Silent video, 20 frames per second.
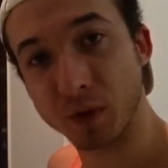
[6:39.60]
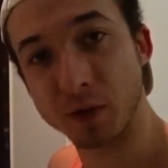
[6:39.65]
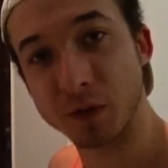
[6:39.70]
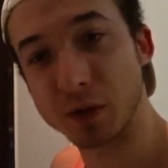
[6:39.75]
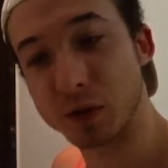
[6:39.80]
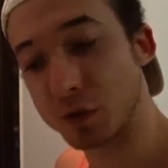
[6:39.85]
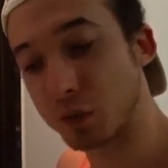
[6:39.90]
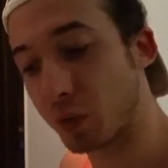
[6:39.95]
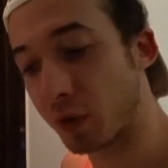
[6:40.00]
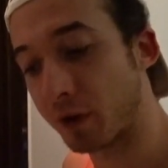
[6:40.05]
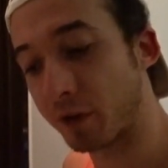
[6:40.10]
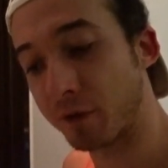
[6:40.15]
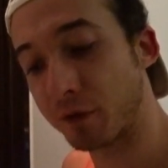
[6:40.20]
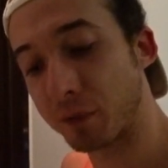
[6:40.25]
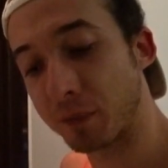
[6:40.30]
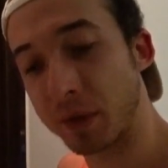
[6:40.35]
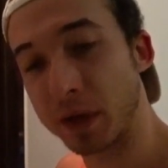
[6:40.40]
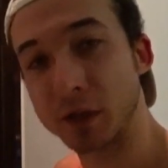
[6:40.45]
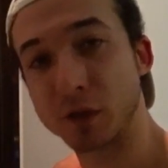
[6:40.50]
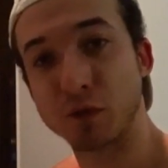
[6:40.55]
this is one of
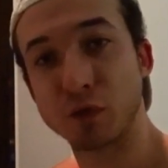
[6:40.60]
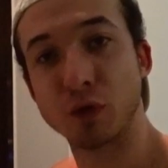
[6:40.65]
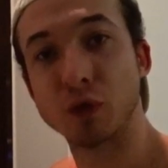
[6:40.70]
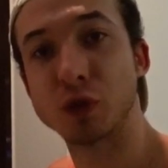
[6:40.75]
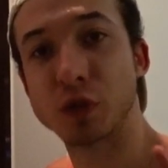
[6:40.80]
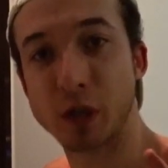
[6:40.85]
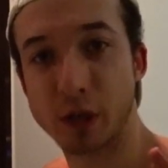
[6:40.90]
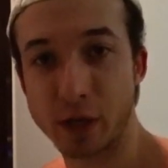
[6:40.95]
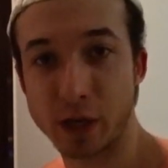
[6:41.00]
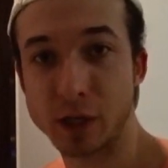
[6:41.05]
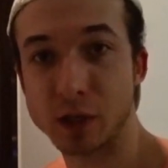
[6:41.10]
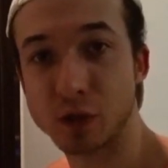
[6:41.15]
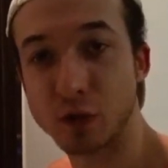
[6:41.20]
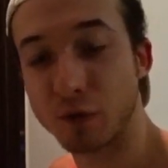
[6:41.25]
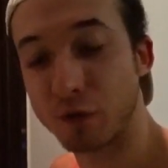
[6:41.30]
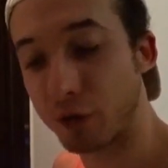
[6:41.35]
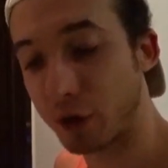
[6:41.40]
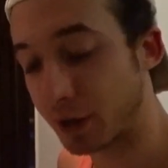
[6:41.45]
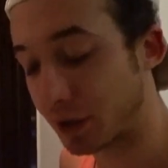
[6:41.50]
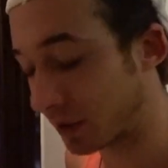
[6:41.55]
the best foods I had so
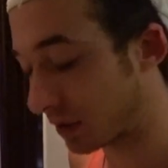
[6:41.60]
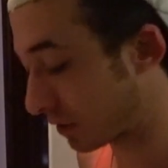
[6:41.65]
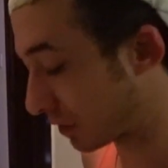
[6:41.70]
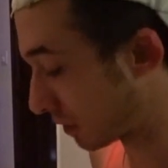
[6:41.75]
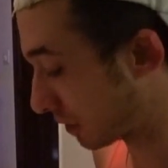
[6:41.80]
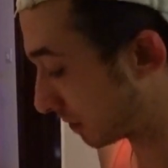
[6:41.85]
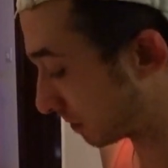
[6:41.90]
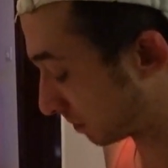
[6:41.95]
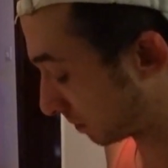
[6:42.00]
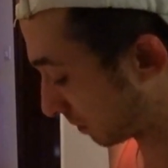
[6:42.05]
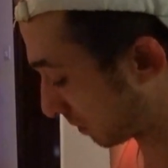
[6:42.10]
far in India.